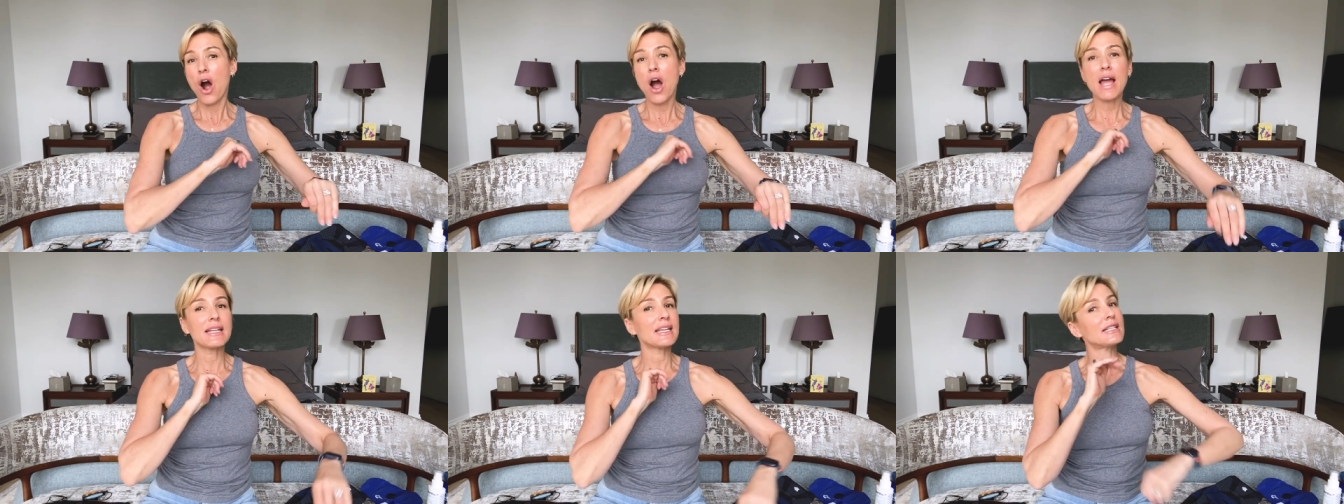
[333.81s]

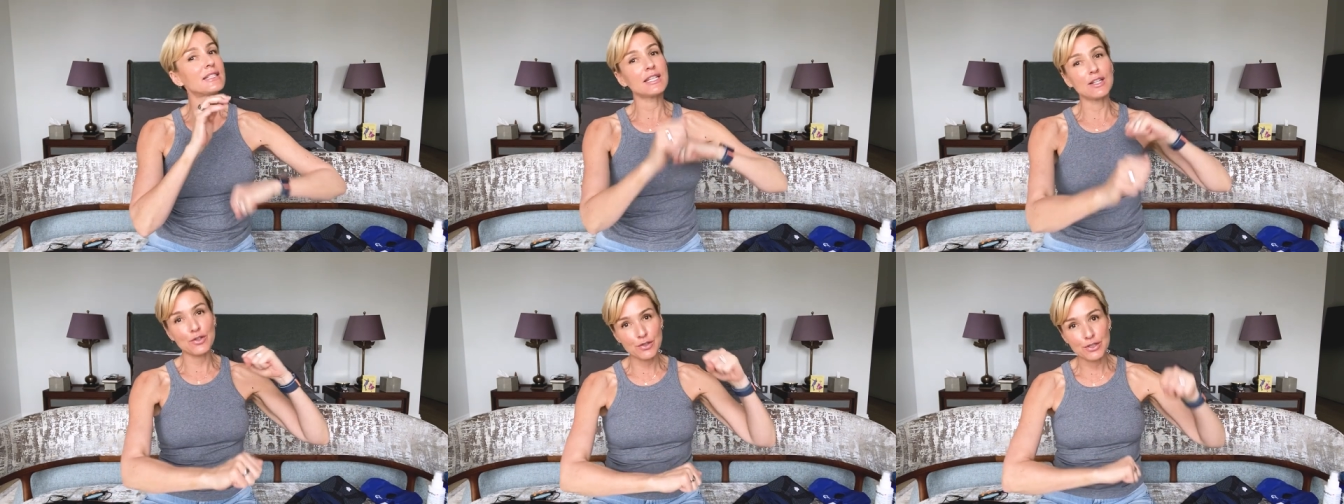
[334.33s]
I
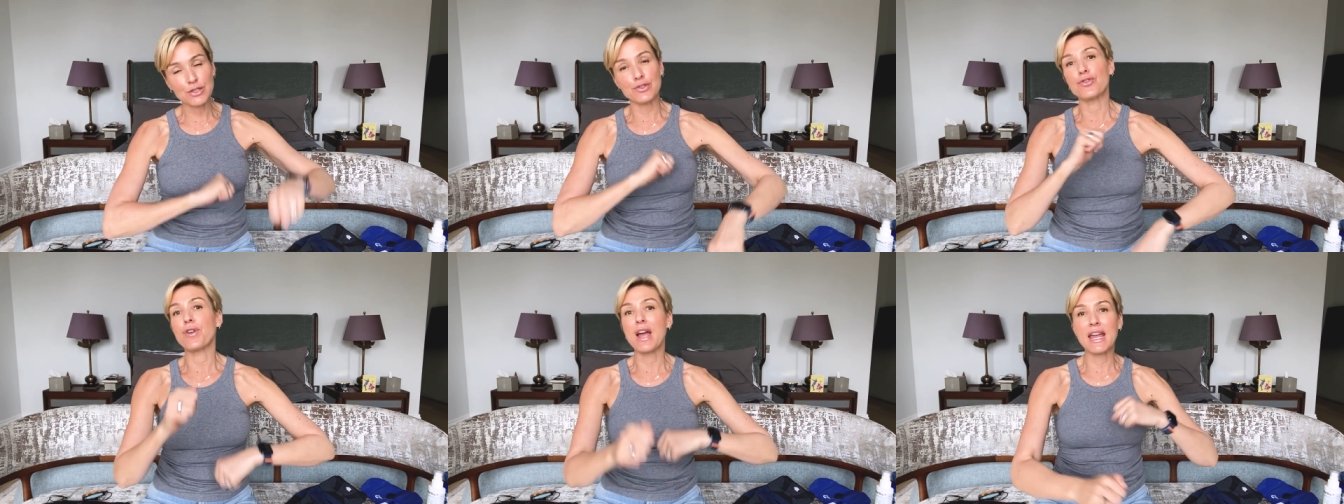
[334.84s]
continued to
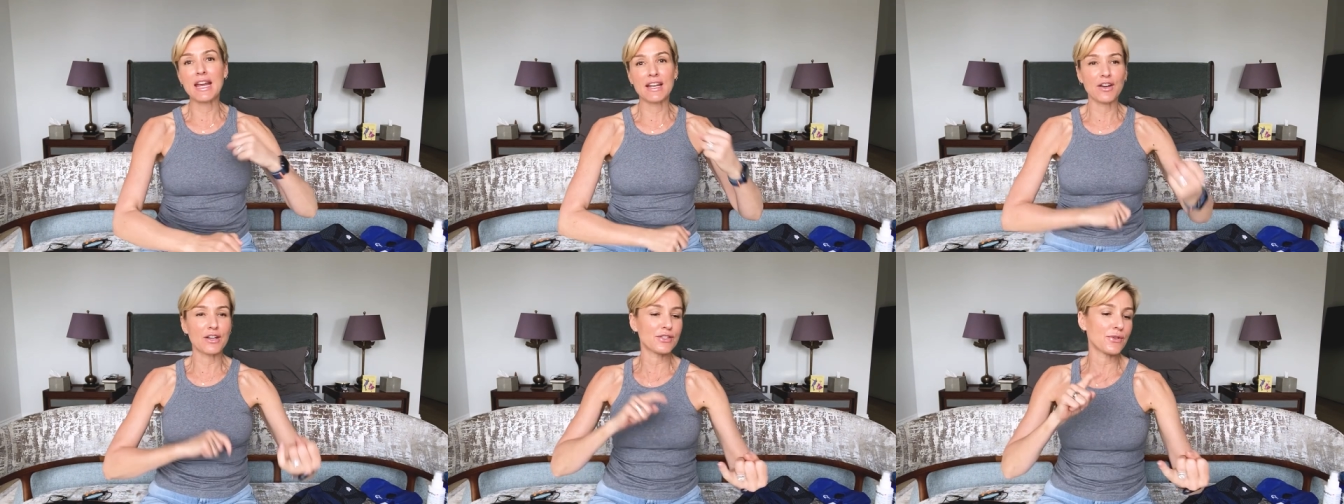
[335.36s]
train
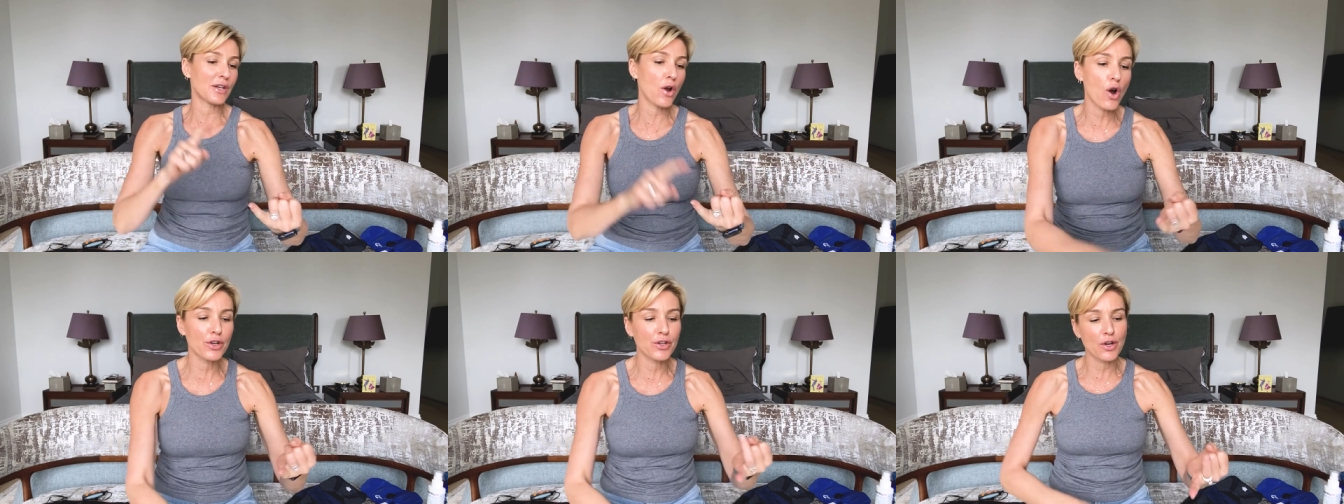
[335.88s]
and I was doing
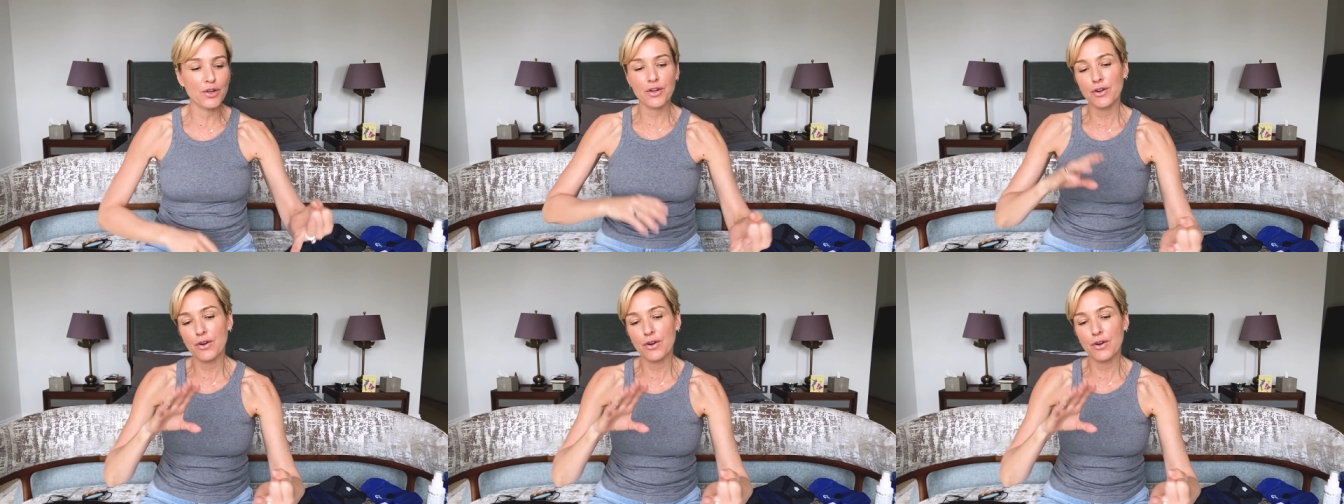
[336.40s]
hot yoga,